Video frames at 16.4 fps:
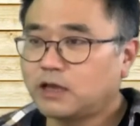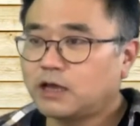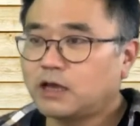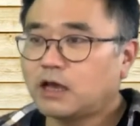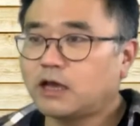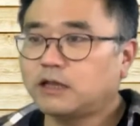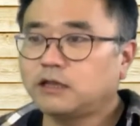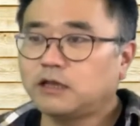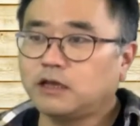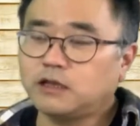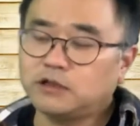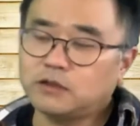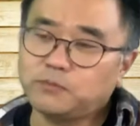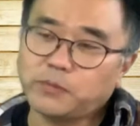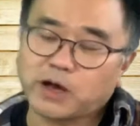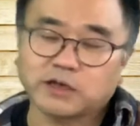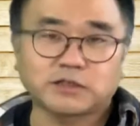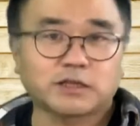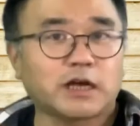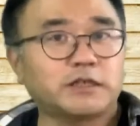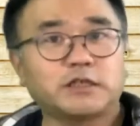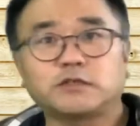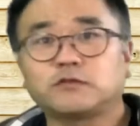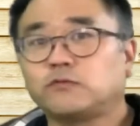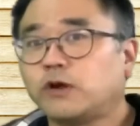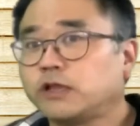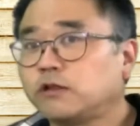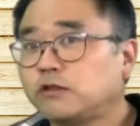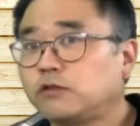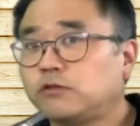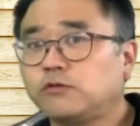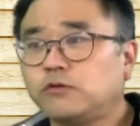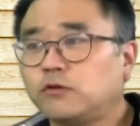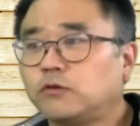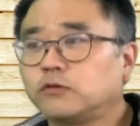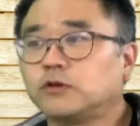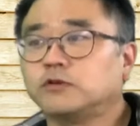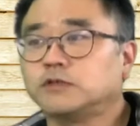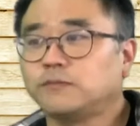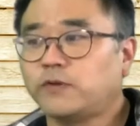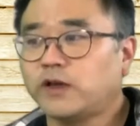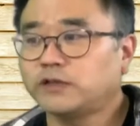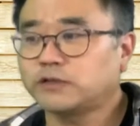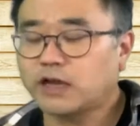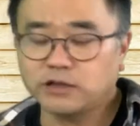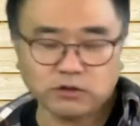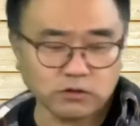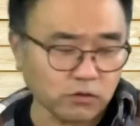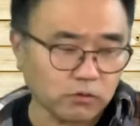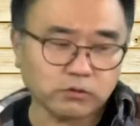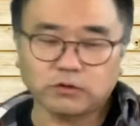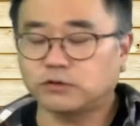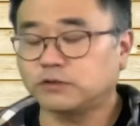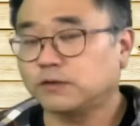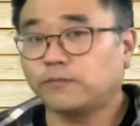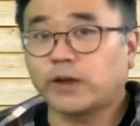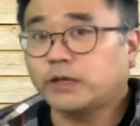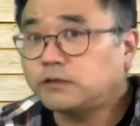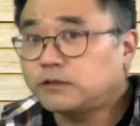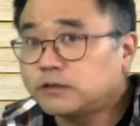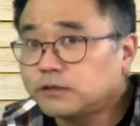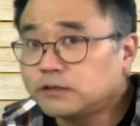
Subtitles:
And in the past, I just read it through all those events. I knew all those events,